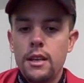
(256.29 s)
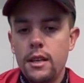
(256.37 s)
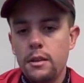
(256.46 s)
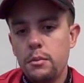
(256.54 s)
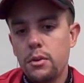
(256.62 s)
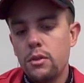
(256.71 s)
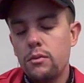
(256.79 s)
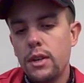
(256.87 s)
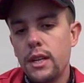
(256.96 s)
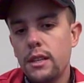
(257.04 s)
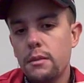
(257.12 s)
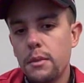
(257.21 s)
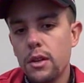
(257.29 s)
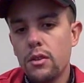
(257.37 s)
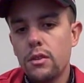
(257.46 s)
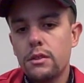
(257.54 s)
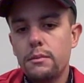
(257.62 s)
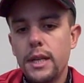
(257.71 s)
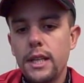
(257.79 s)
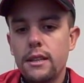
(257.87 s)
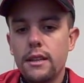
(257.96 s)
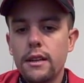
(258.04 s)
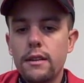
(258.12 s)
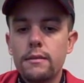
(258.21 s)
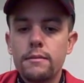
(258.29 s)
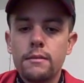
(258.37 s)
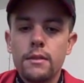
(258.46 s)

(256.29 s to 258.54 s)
and you put it right in the middle of the bait there,